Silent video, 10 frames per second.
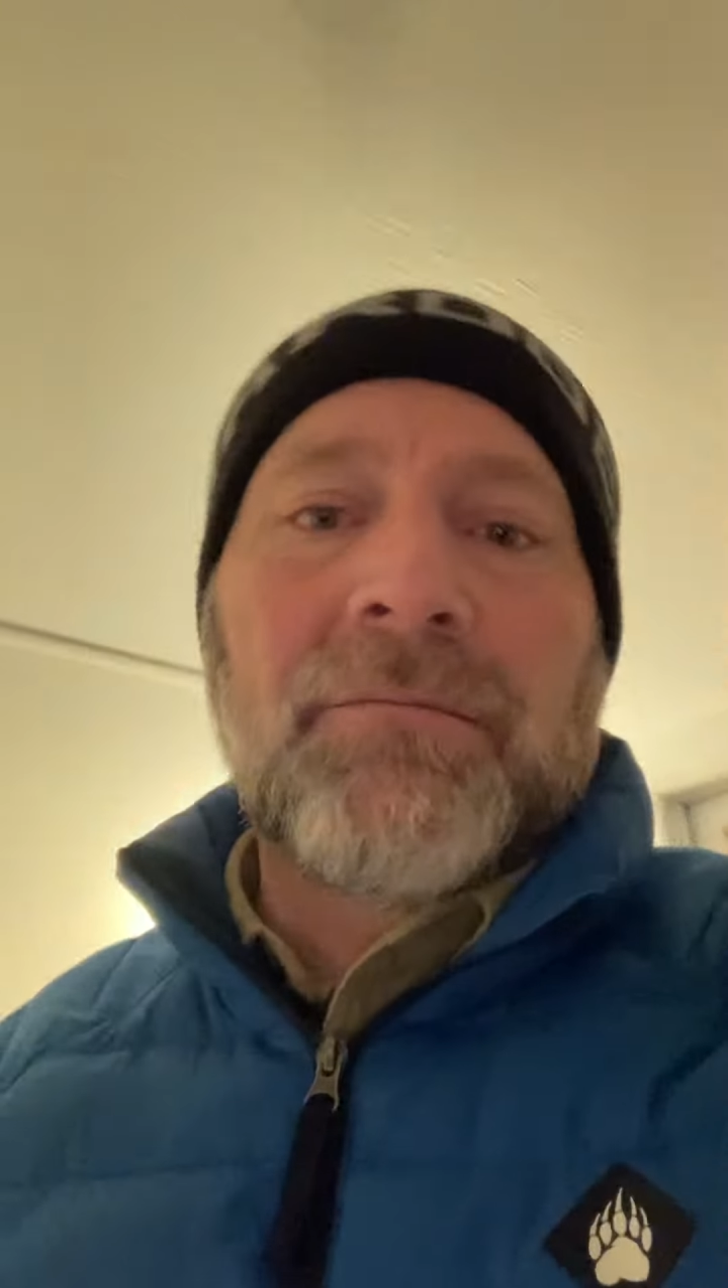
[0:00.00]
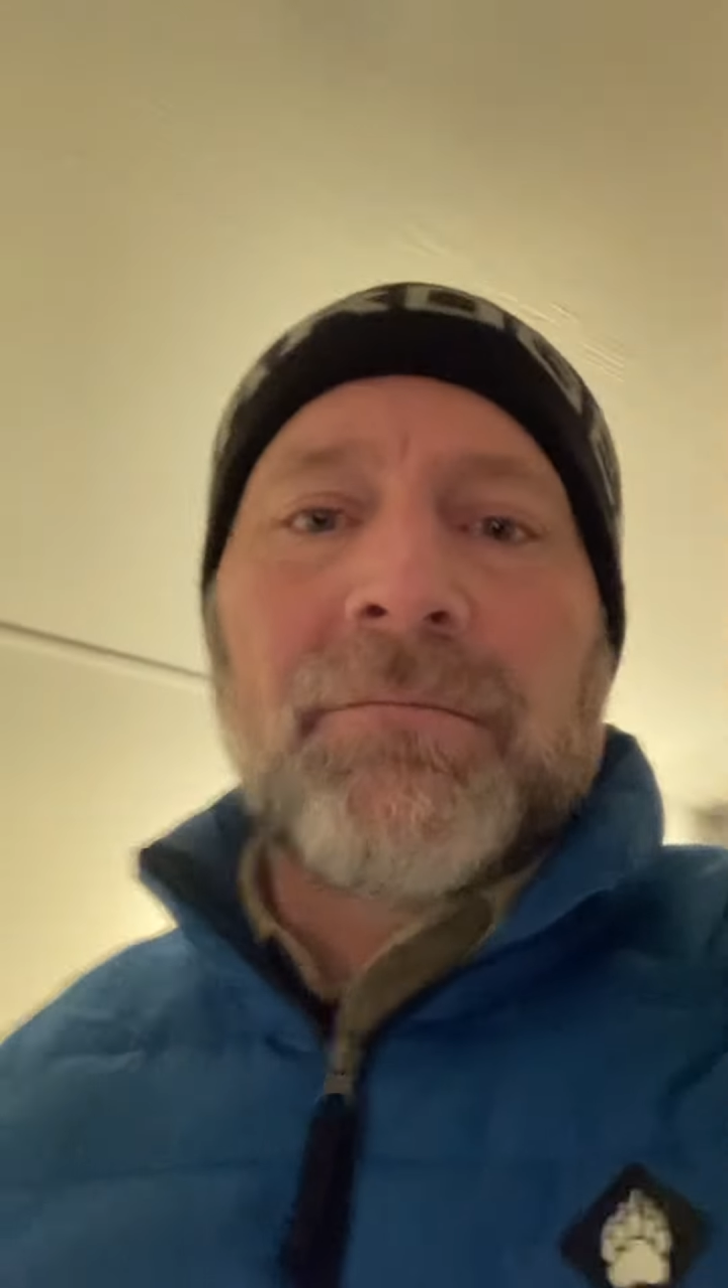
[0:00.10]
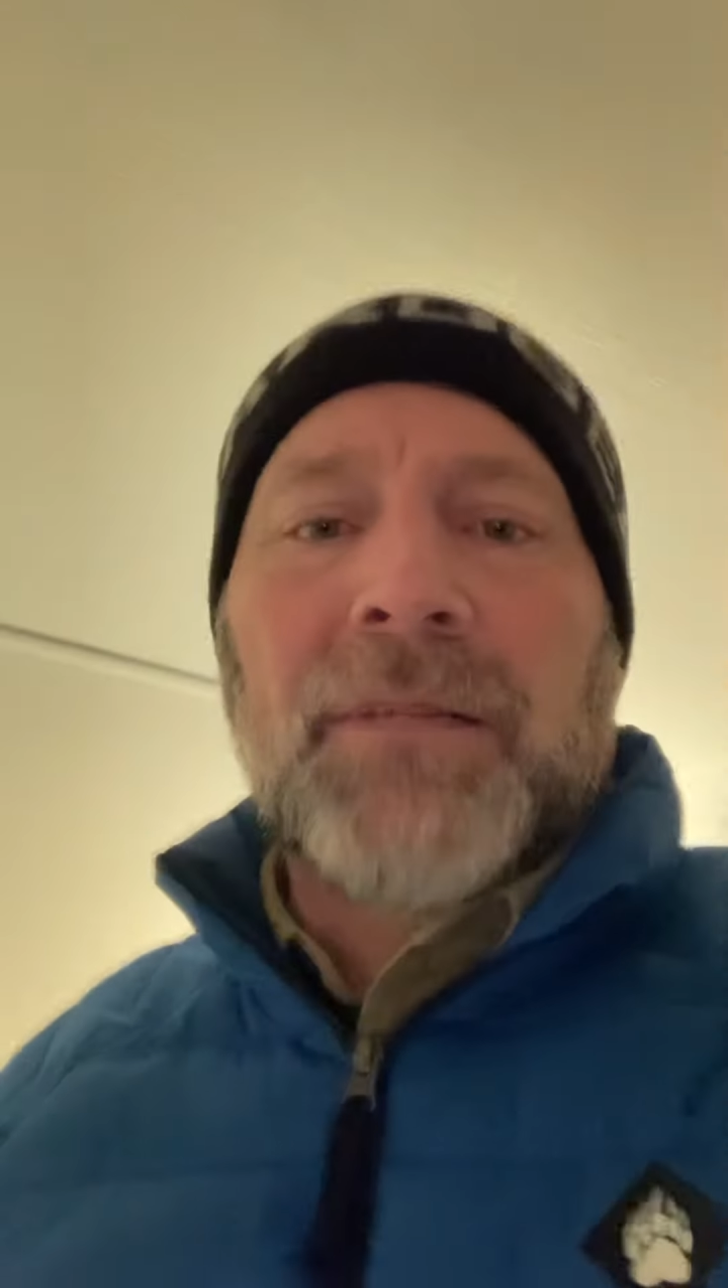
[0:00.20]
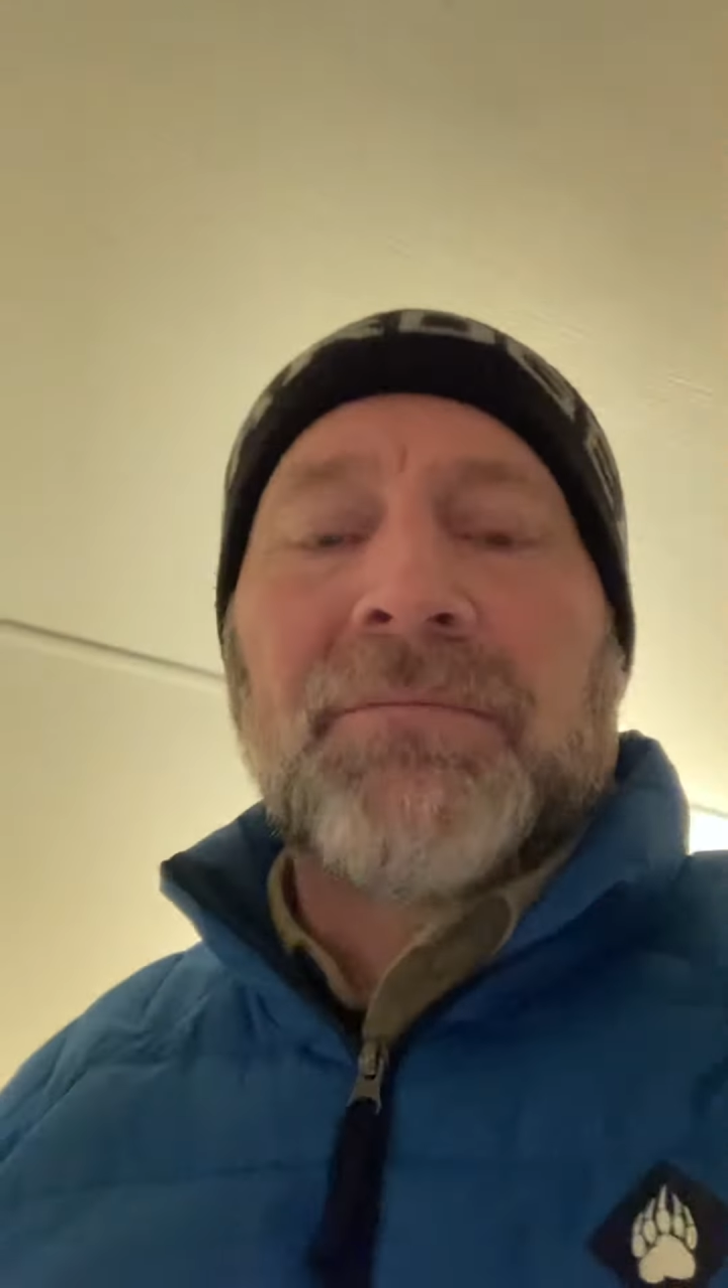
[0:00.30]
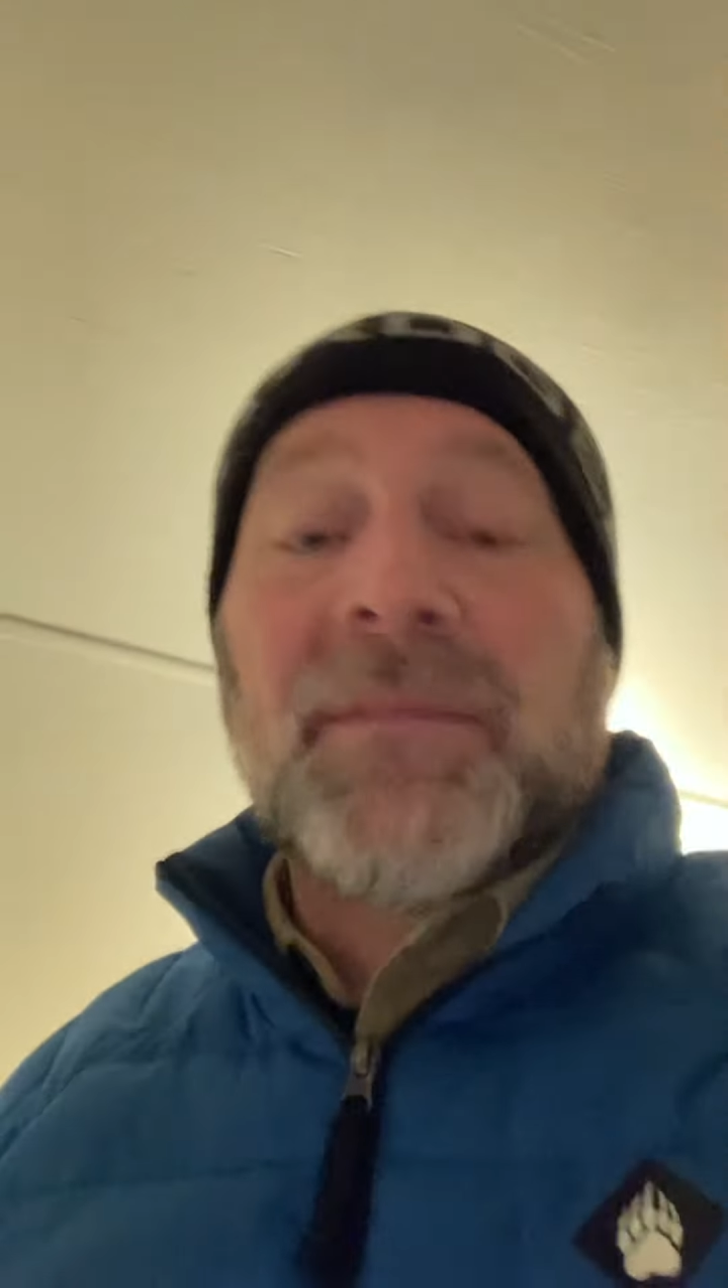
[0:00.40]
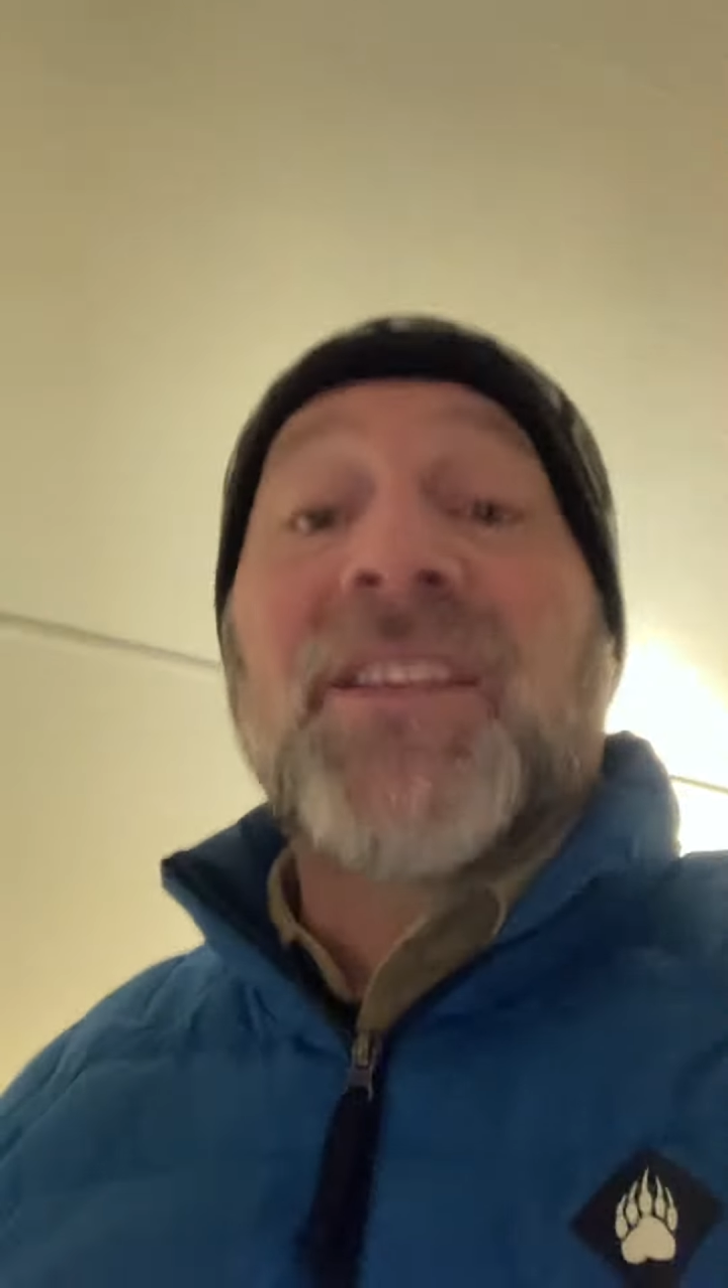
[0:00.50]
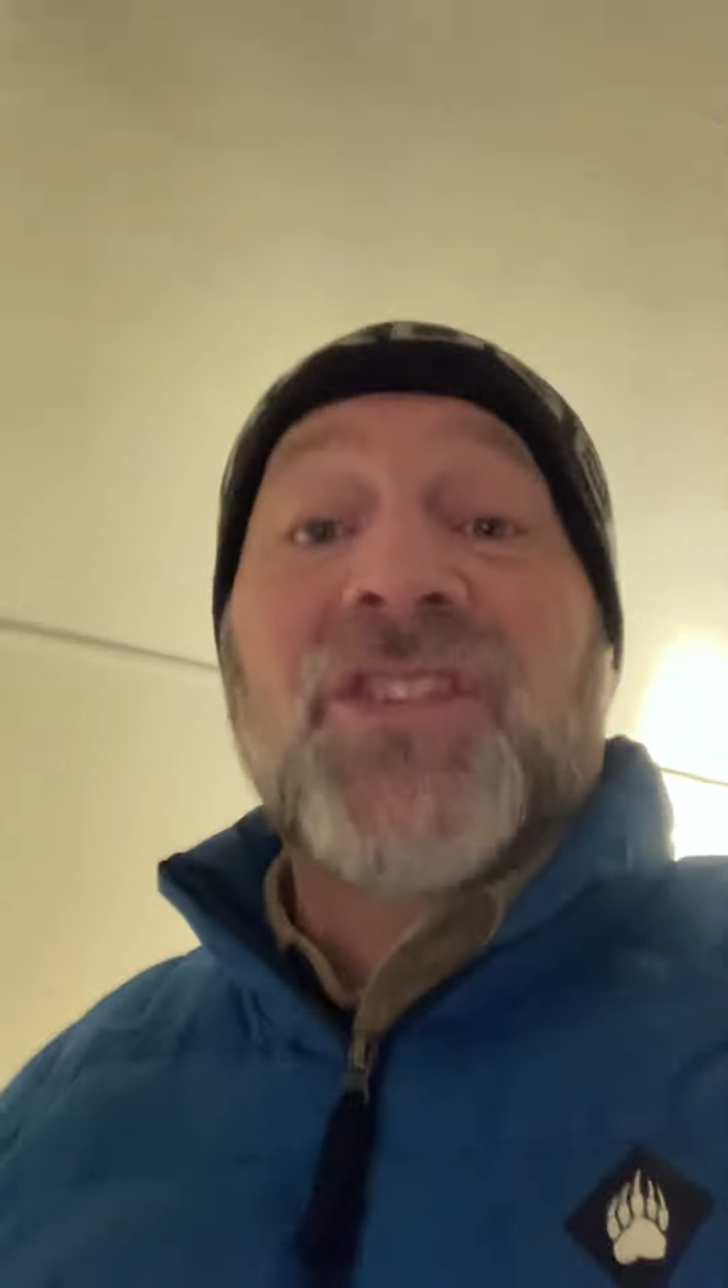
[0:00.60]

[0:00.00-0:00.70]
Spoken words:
but it's